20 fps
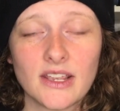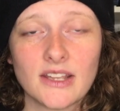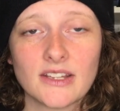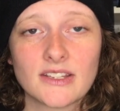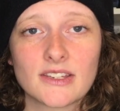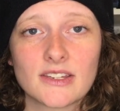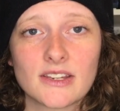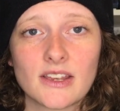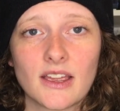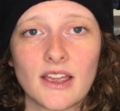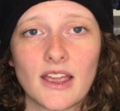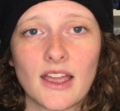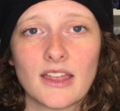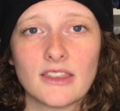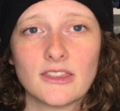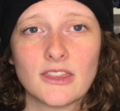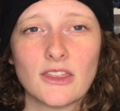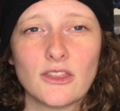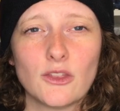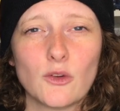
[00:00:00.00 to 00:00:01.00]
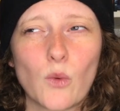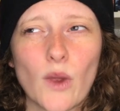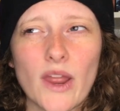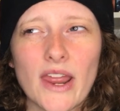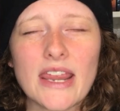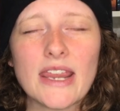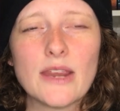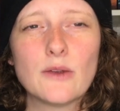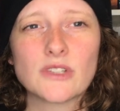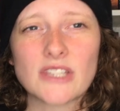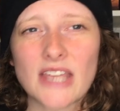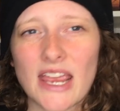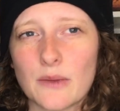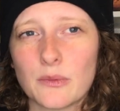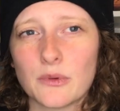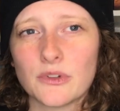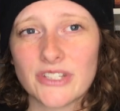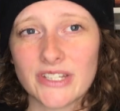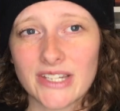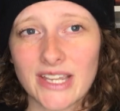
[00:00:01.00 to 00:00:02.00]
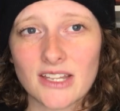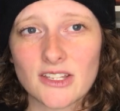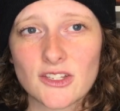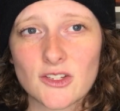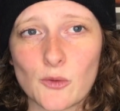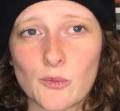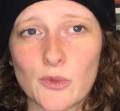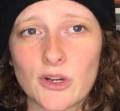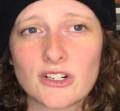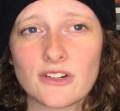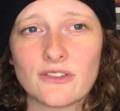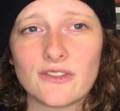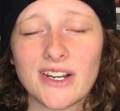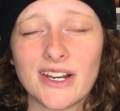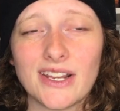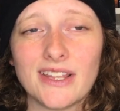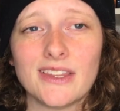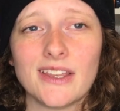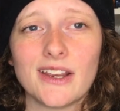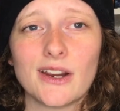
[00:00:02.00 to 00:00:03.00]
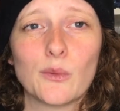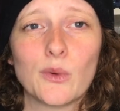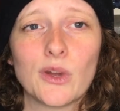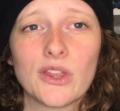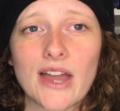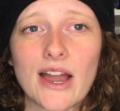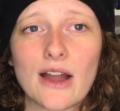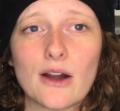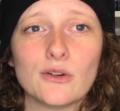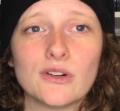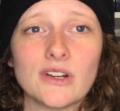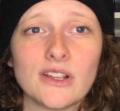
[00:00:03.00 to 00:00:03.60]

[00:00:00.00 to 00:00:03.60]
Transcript: It's and, and, the way he was able to get so much of it in there without